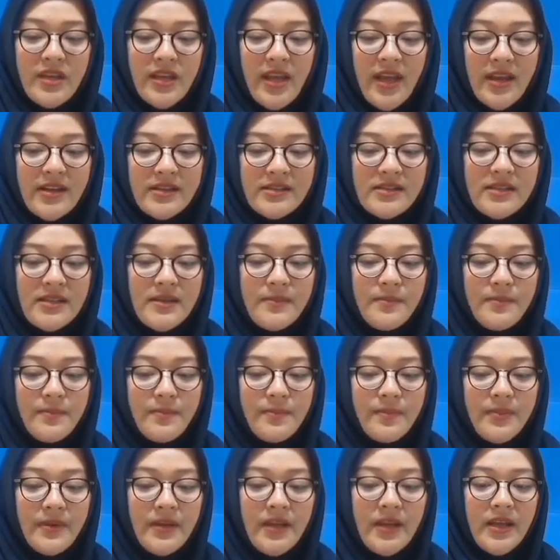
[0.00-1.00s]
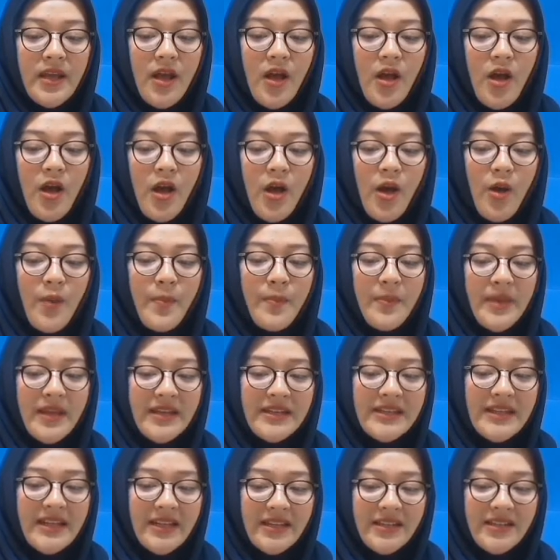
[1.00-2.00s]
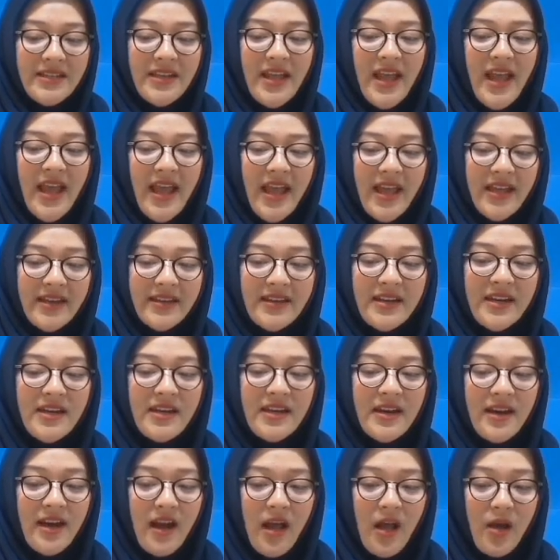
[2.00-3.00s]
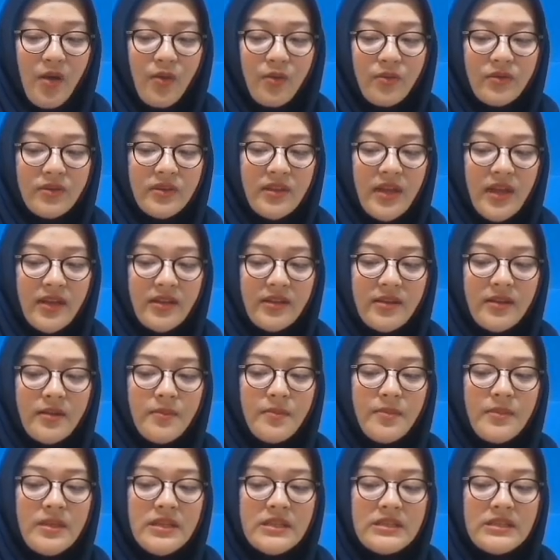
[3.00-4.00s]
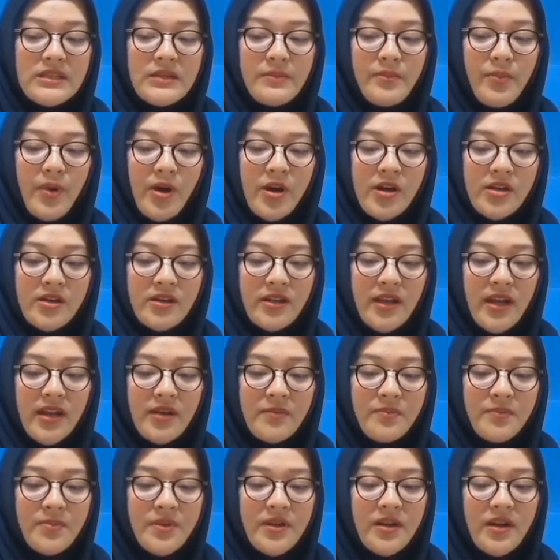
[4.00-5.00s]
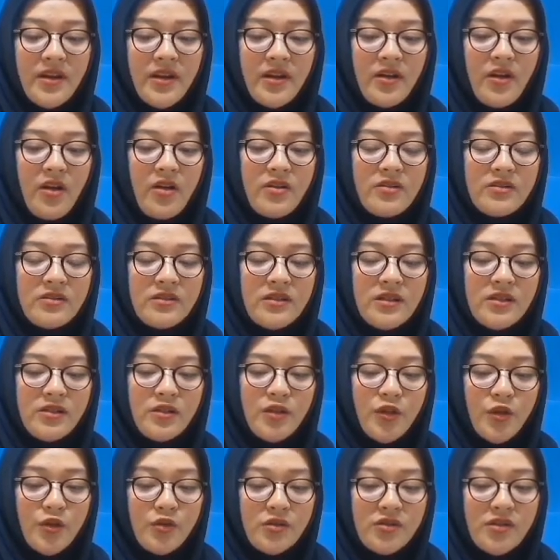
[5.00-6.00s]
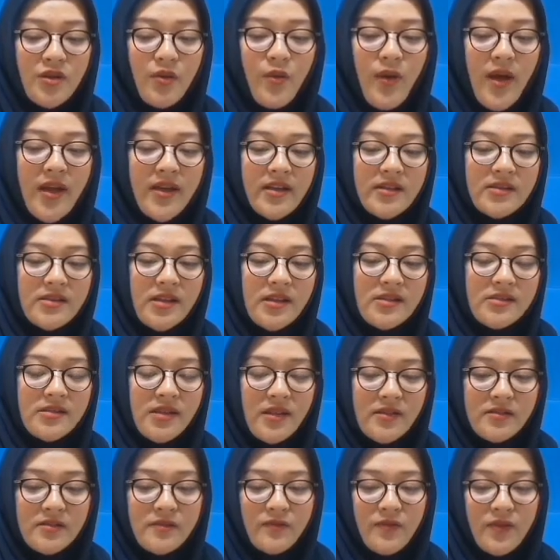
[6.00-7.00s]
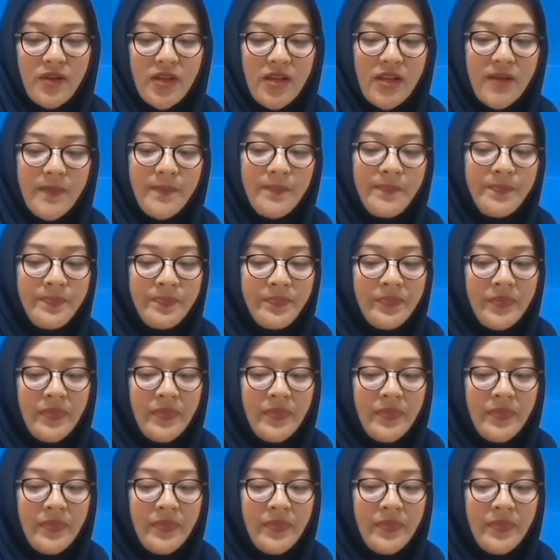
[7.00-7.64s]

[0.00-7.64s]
We can simply omit it, and now that the missing part can be reconstituted quite successfully.